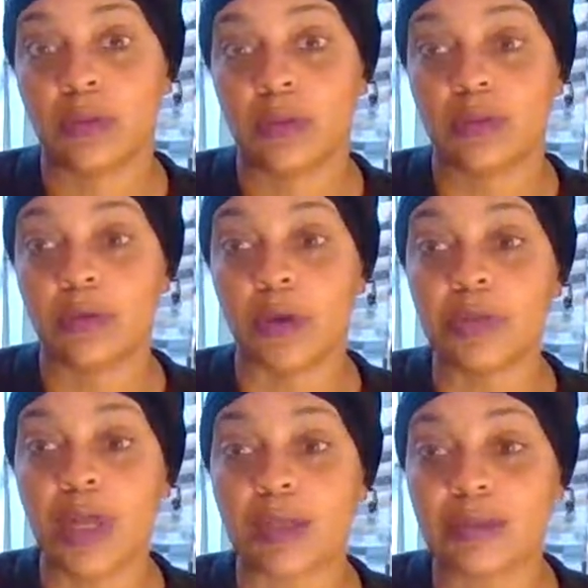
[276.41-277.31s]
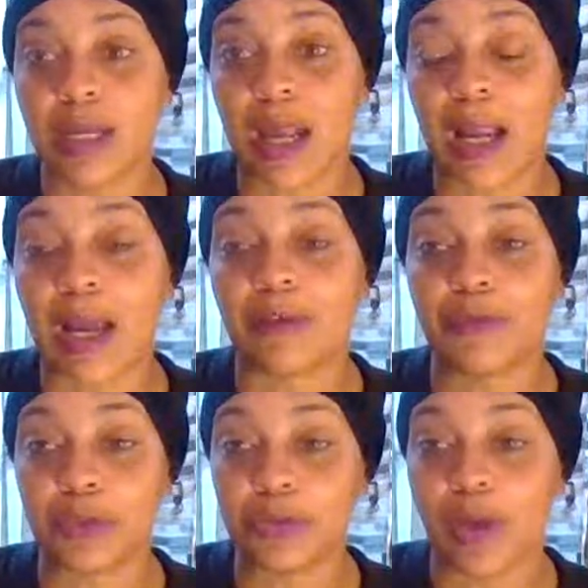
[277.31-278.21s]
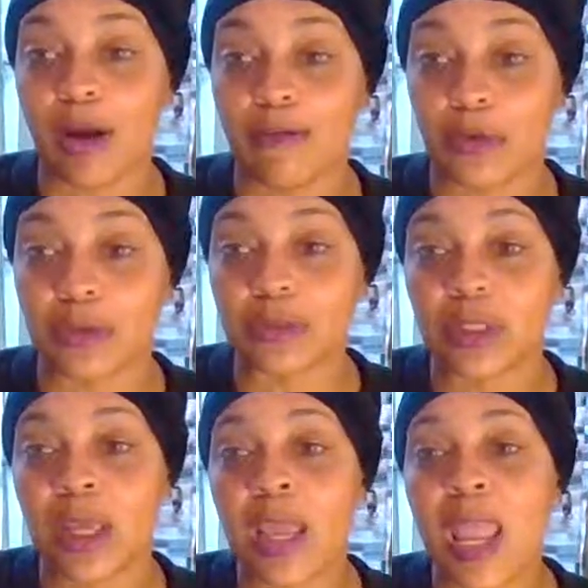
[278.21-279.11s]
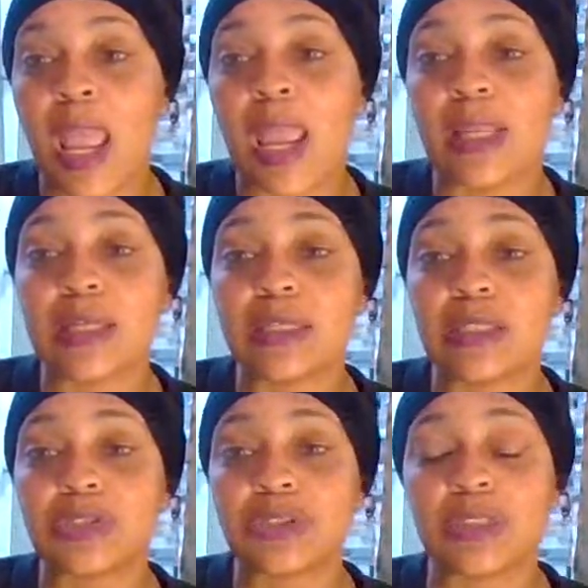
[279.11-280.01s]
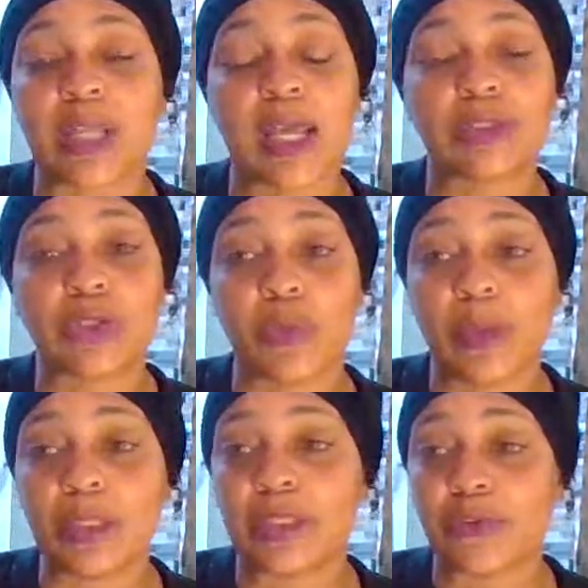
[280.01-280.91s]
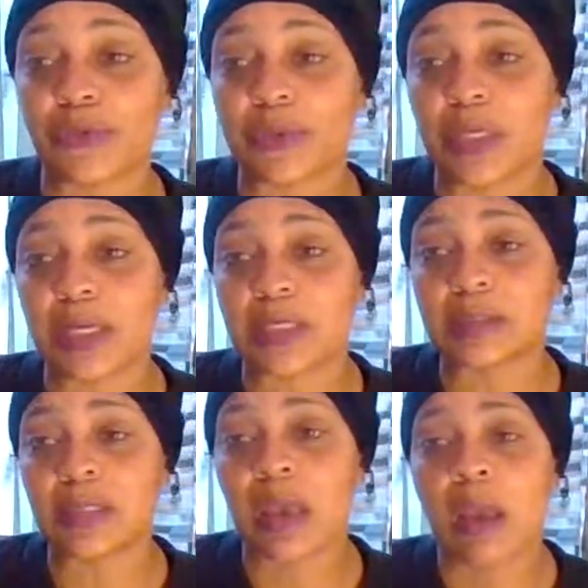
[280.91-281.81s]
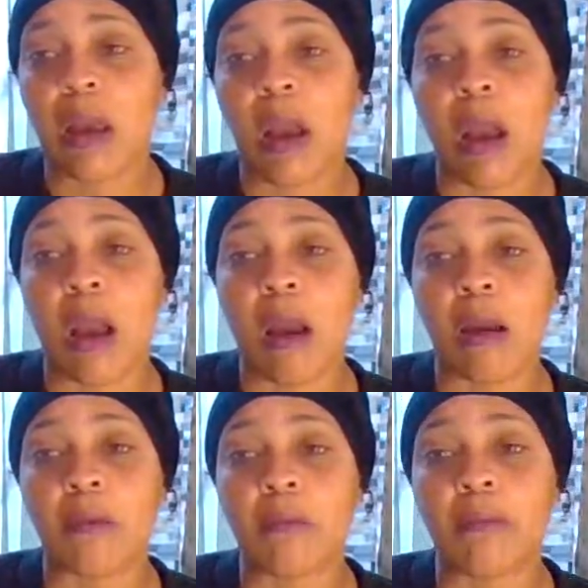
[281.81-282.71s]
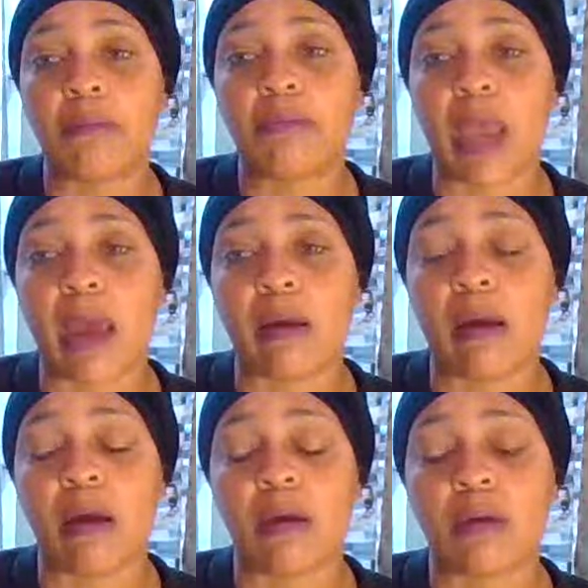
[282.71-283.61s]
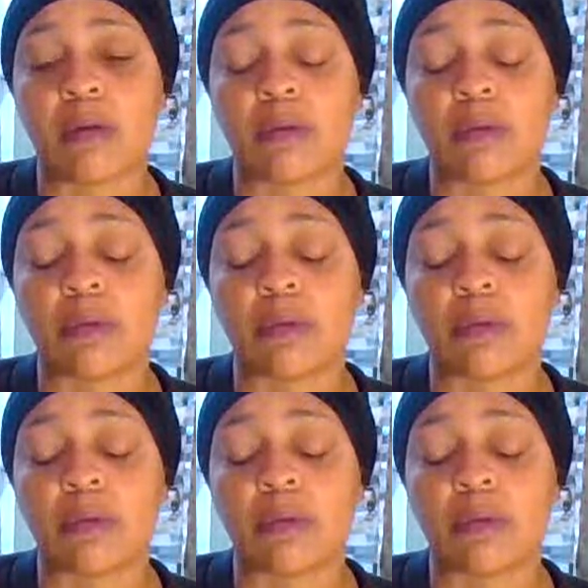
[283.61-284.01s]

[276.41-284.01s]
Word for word: You know, I was like I gotta feel you out first, and it, it's just like so many different things um, that uh,